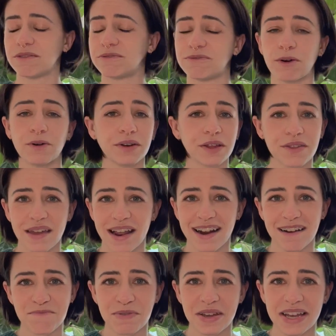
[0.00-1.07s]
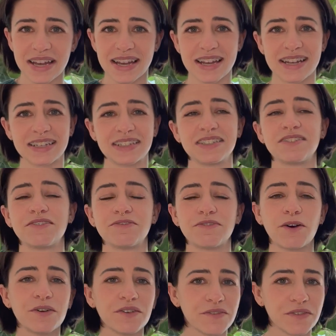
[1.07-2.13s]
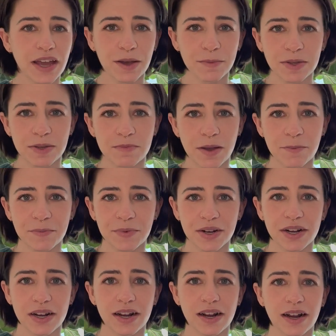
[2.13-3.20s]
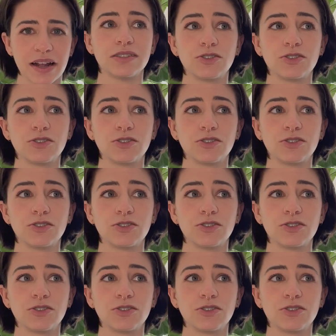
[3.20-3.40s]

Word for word: phone a therapist, phone a family member,